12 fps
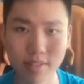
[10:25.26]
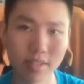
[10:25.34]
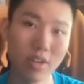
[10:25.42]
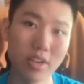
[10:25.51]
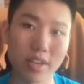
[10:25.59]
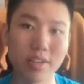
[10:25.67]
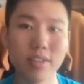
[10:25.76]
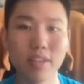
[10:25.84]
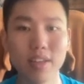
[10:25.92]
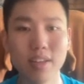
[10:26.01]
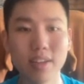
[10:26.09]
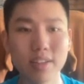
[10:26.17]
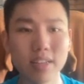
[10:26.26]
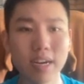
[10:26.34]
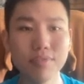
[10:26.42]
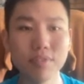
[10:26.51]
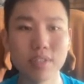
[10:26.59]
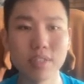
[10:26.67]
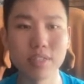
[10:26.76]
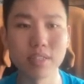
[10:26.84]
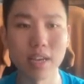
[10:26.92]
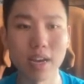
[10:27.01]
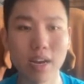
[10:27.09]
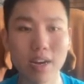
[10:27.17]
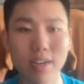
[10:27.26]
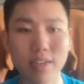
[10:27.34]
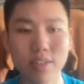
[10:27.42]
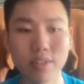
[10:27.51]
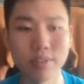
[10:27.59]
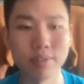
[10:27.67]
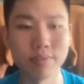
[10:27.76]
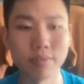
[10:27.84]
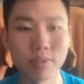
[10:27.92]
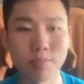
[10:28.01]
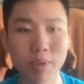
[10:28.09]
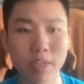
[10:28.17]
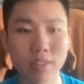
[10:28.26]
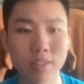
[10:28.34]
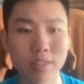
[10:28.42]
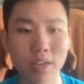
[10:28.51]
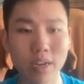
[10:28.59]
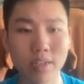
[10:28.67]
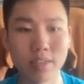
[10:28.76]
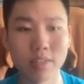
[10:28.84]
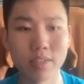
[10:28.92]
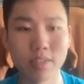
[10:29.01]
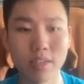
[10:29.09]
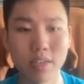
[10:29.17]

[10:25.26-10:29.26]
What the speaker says: Okay, now after this, I spent the night